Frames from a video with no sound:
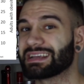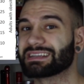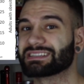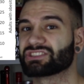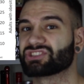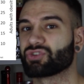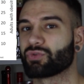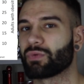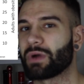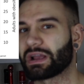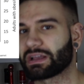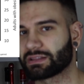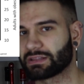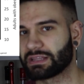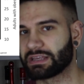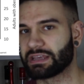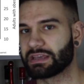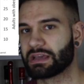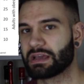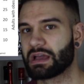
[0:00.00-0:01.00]
is
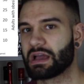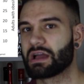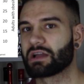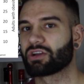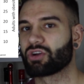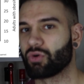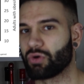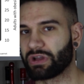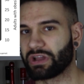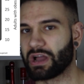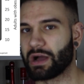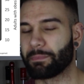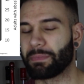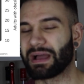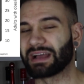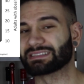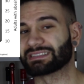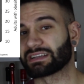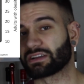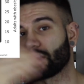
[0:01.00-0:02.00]
directly going up
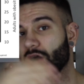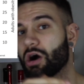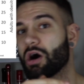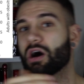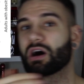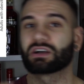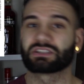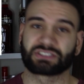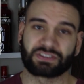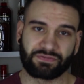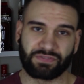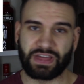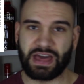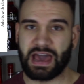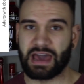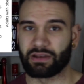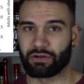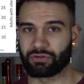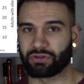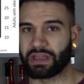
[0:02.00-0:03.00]
as a cause of
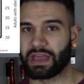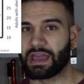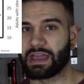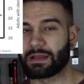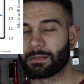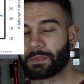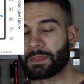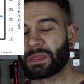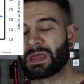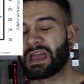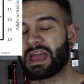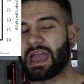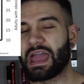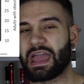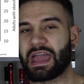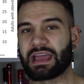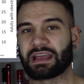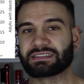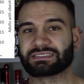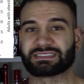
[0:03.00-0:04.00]
that, okay?
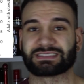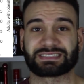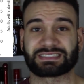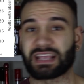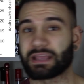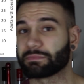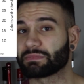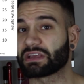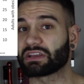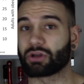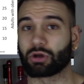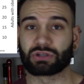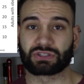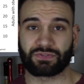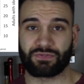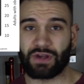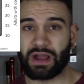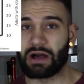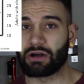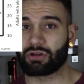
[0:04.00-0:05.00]
And same thing
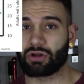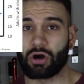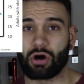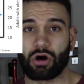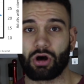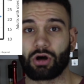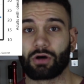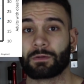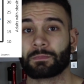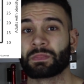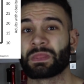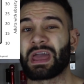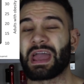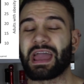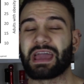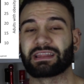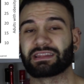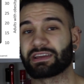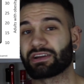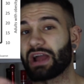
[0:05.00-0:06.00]
goes for alcohol.
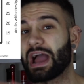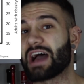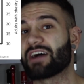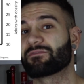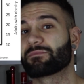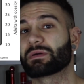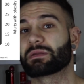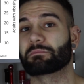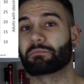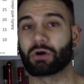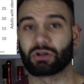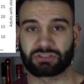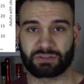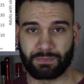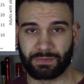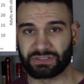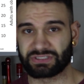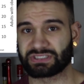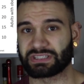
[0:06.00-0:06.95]
And there have been multiple